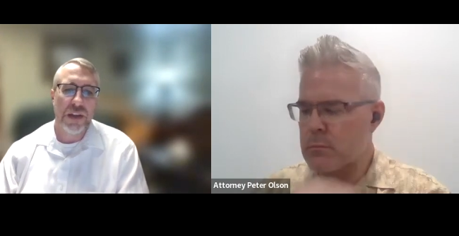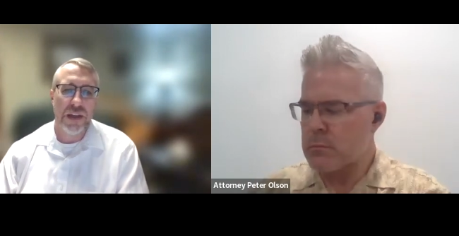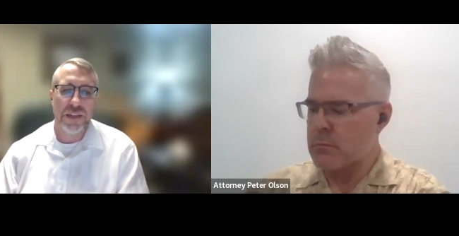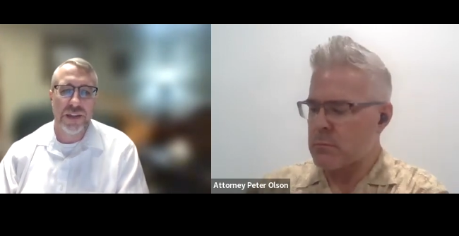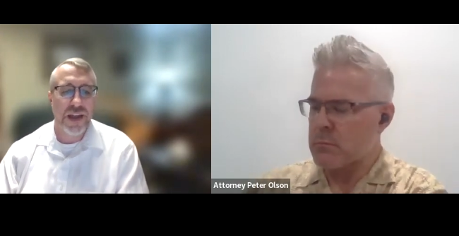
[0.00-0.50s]

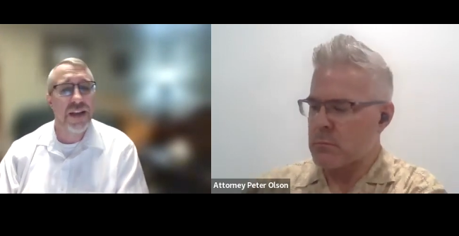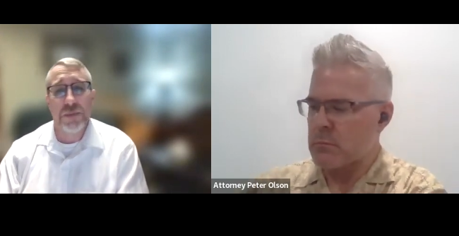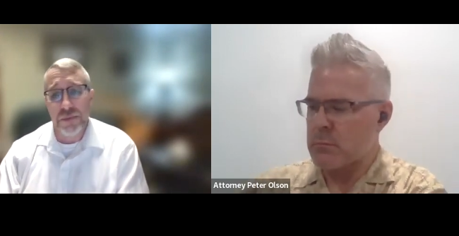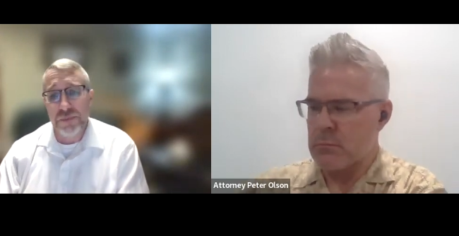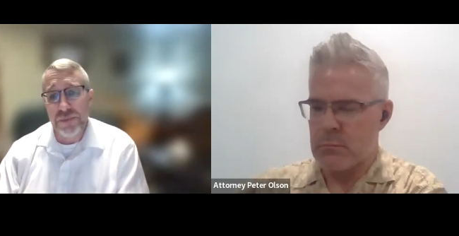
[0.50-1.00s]
Speaker 1: uh, the
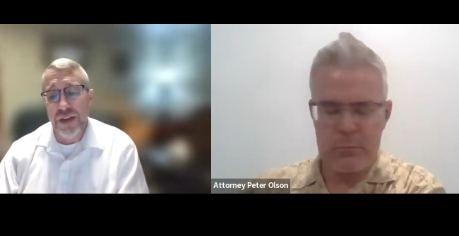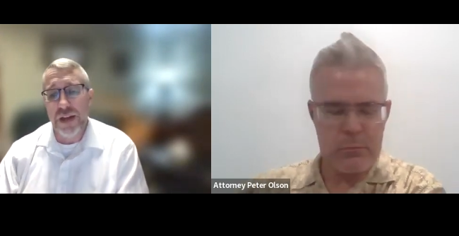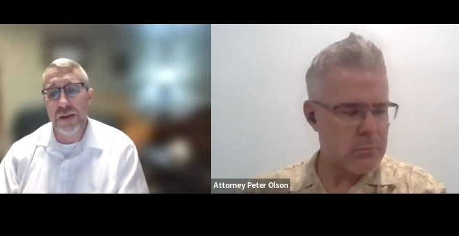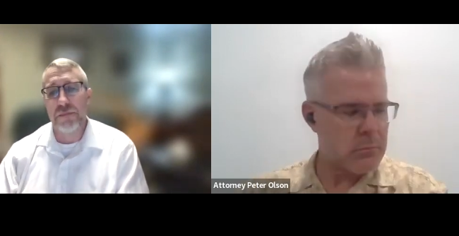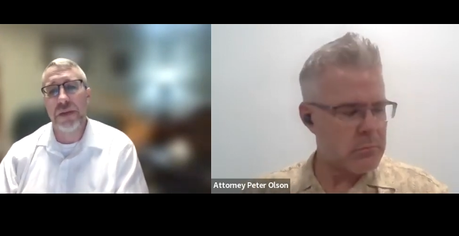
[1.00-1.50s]
gospel
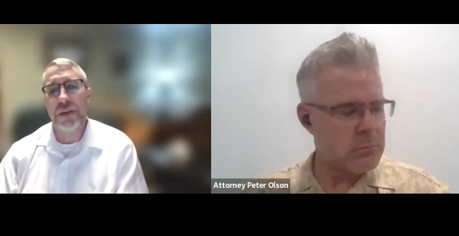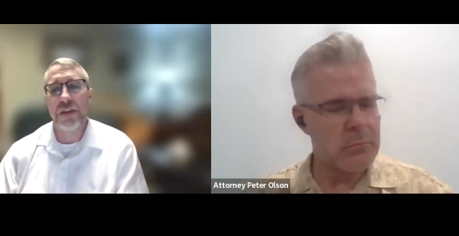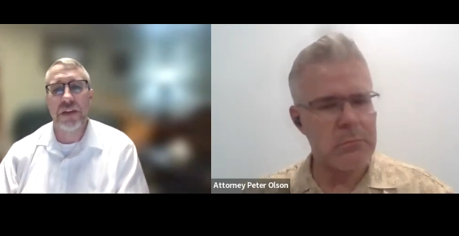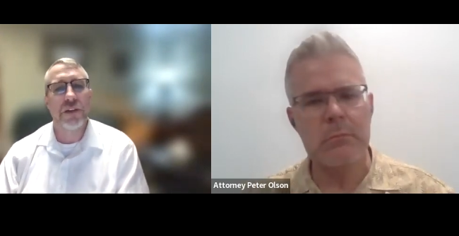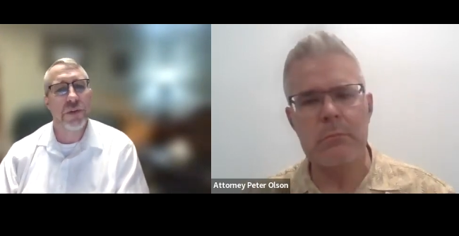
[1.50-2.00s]
um, being
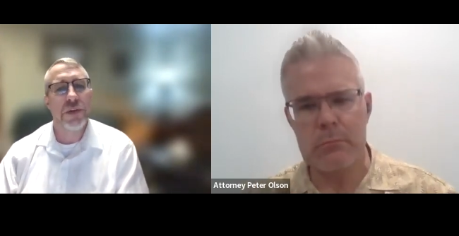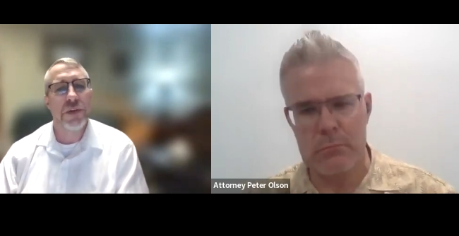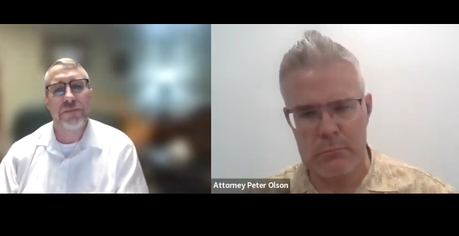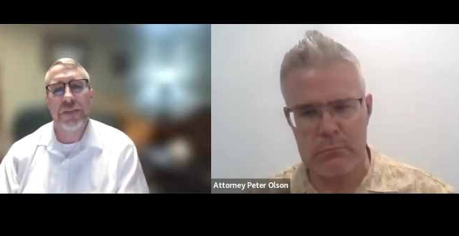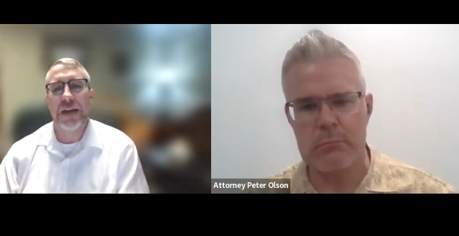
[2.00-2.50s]
included
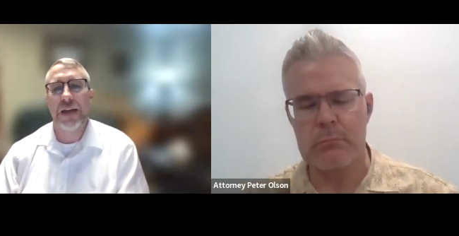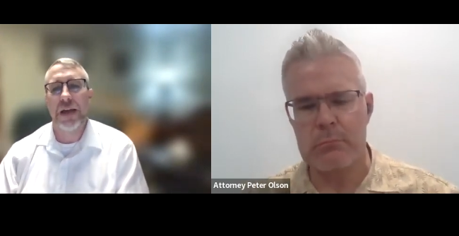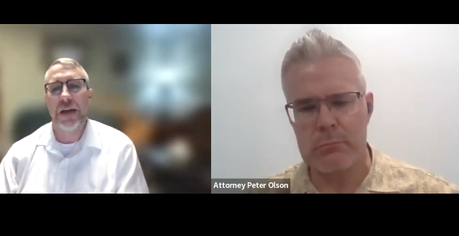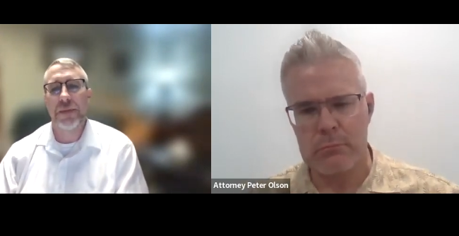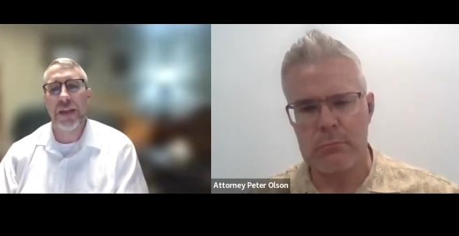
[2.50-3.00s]

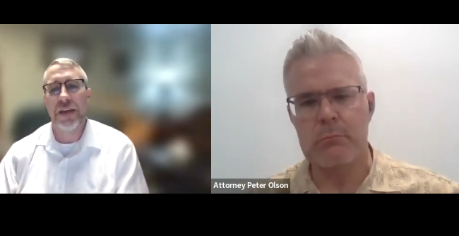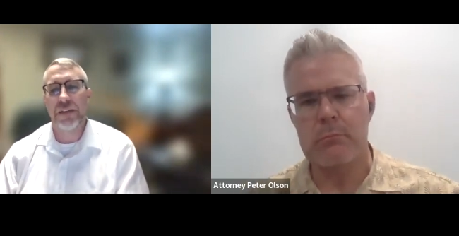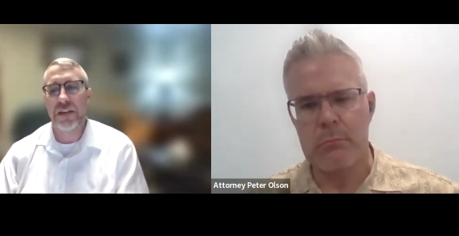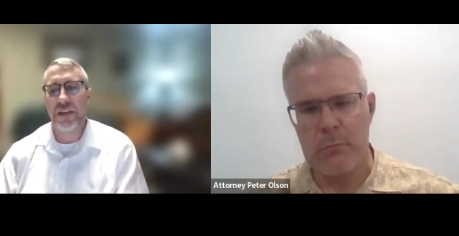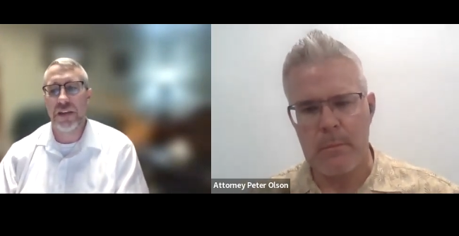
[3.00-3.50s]
um,
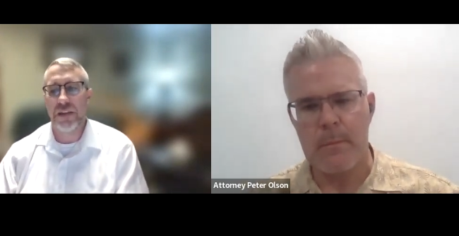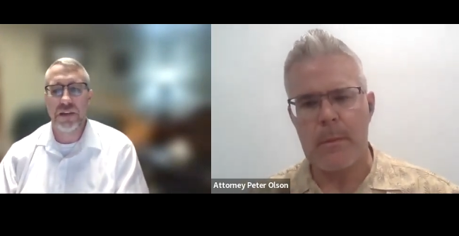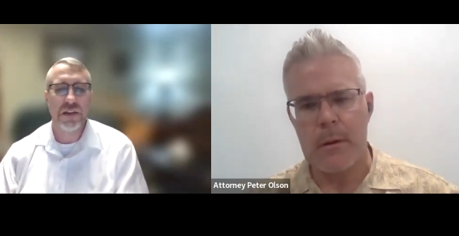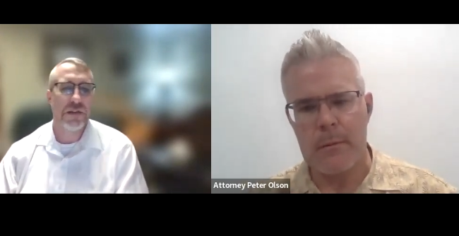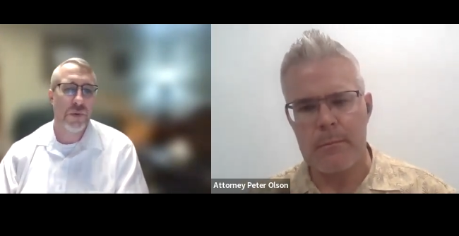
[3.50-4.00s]
and the
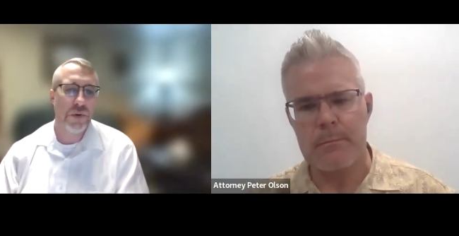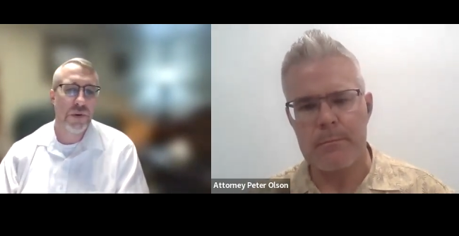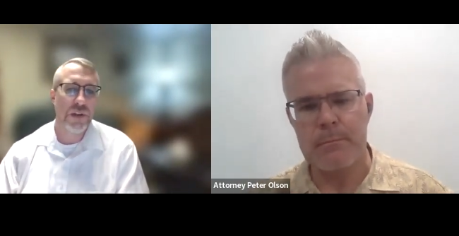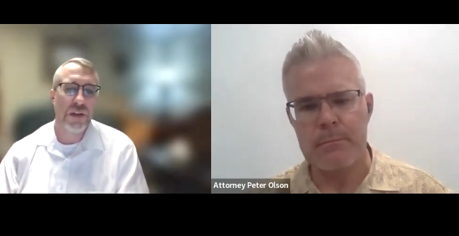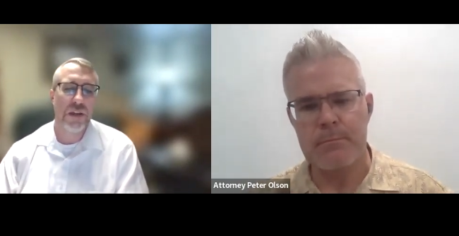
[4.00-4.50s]
the
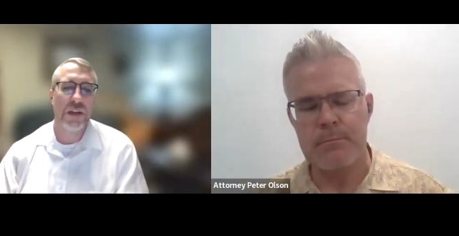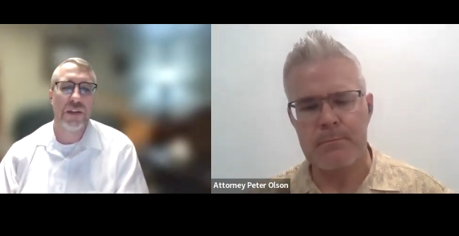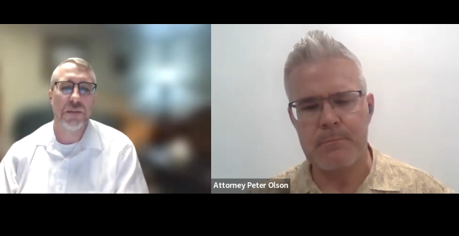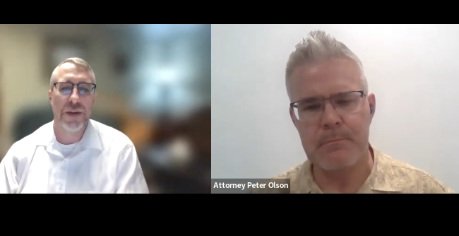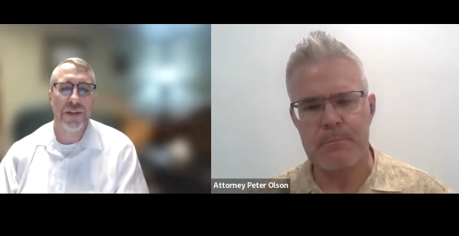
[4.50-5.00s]
authority and
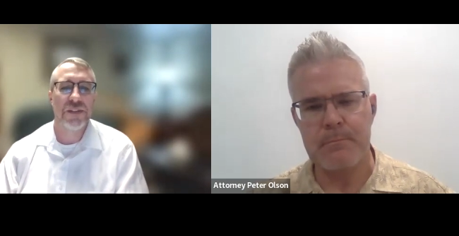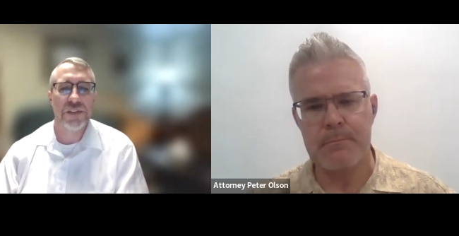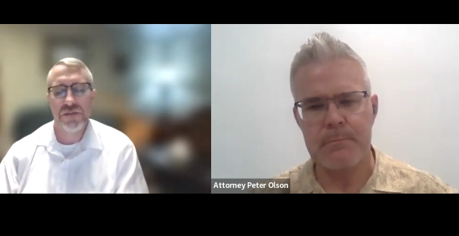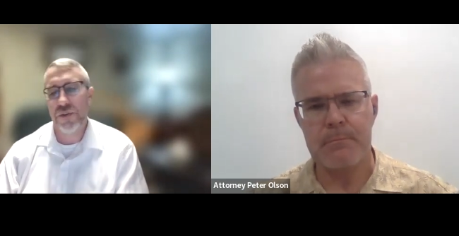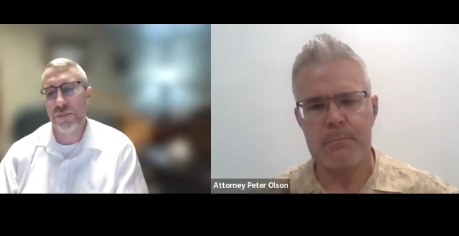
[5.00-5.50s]
the presence
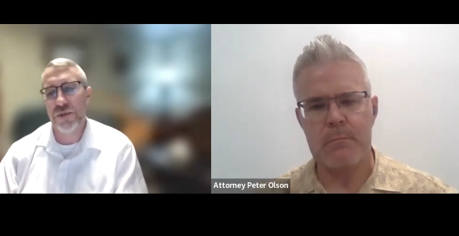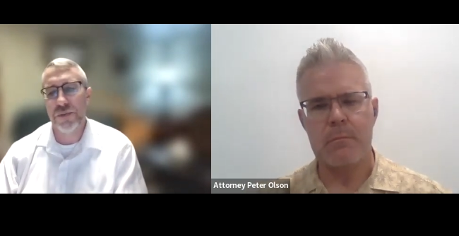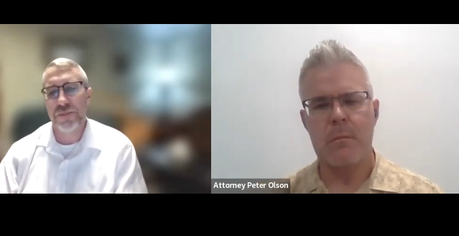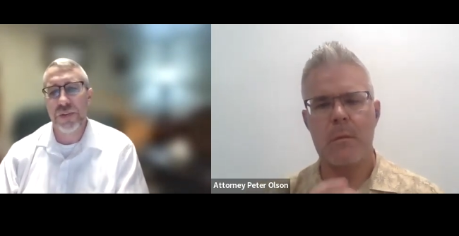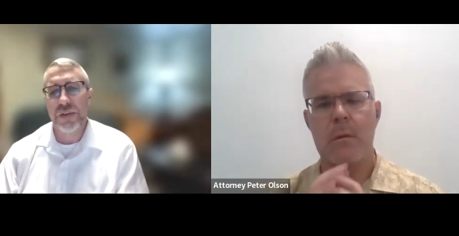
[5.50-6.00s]
of
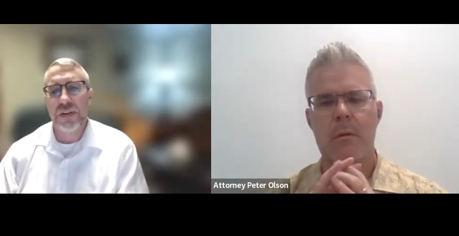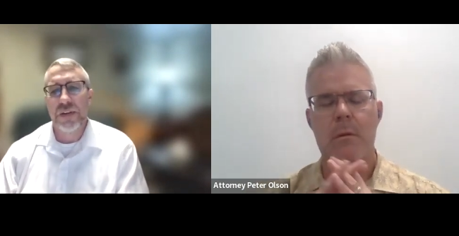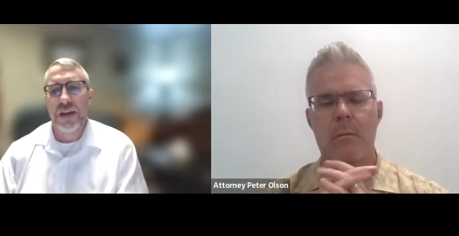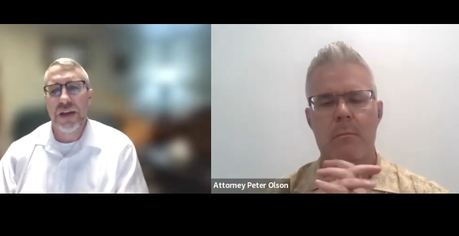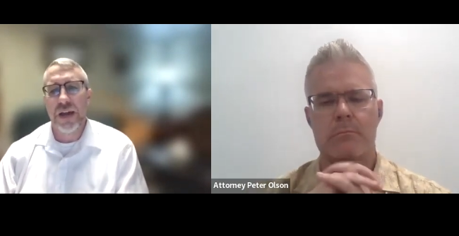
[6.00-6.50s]
Scripture
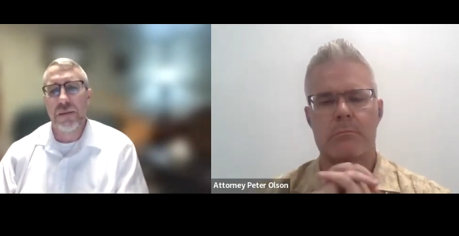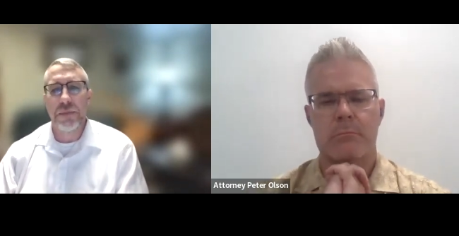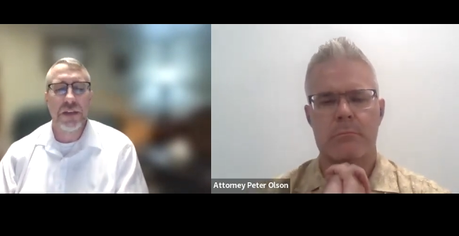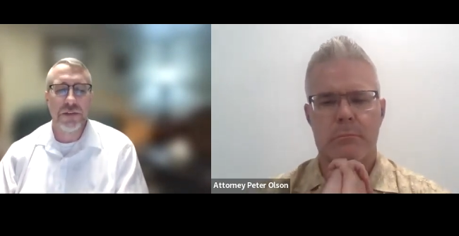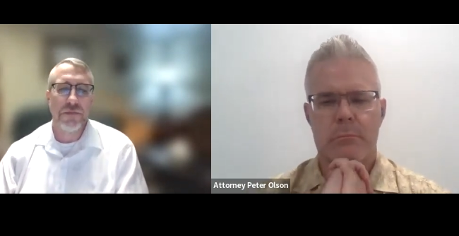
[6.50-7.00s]
uh,
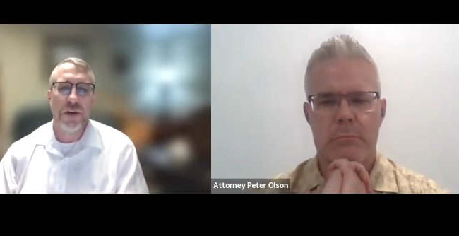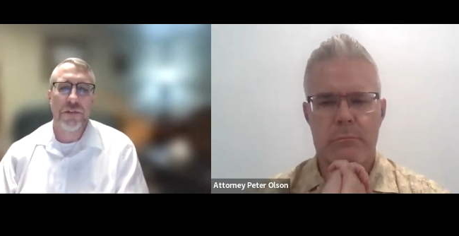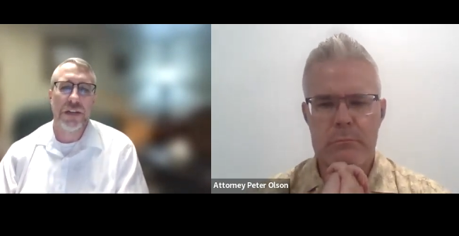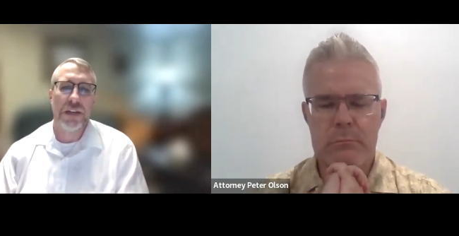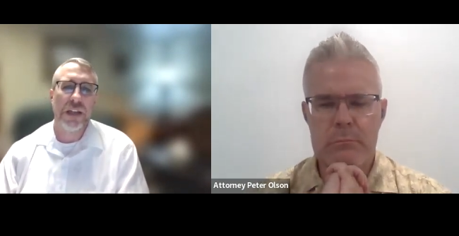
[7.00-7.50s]
being involved in it.